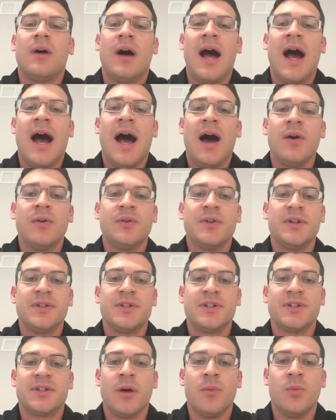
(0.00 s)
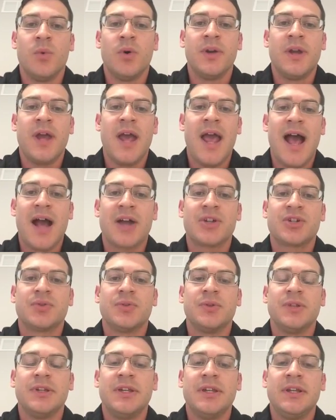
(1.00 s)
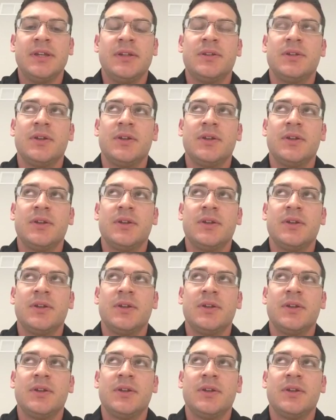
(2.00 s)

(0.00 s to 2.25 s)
how does someone actually